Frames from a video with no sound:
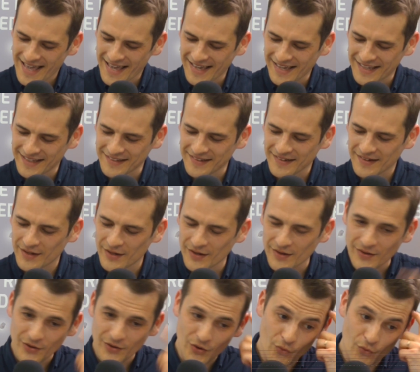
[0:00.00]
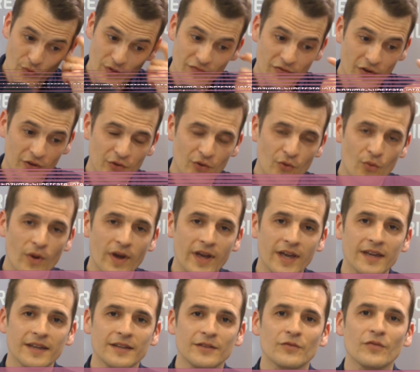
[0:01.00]
And we found a
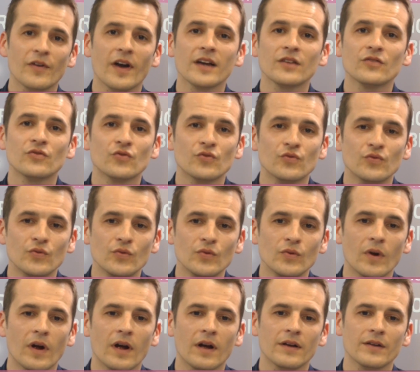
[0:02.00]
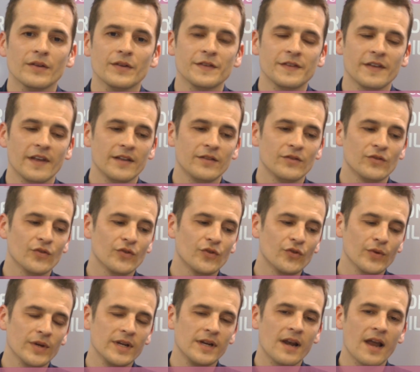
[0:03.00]
way, in fact, to set the
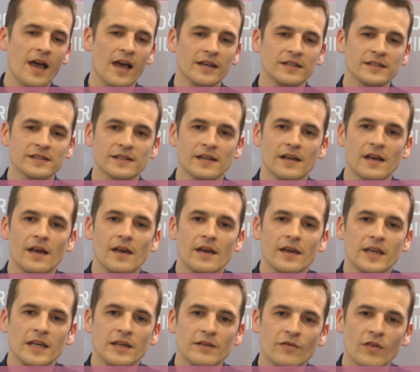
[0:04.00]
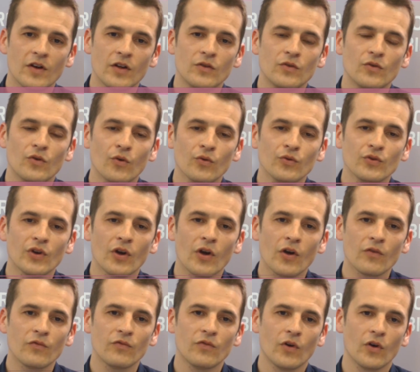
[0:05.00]
green lights even
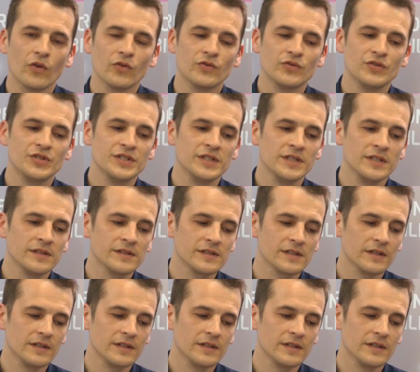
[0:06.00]
longer for the genes